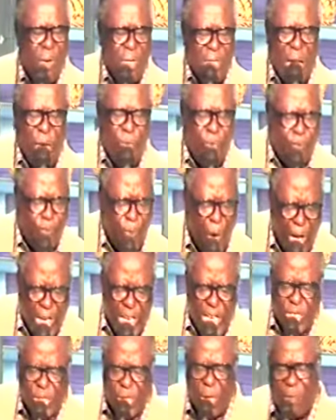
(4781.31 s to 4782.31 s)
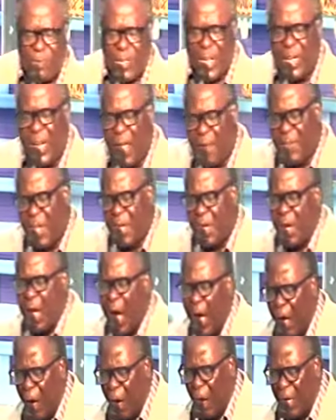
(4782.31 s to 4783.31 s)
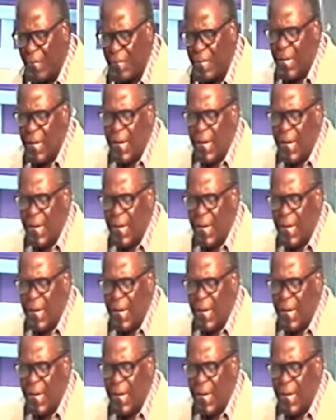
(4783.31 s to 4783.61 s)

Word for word: the voice of the living God.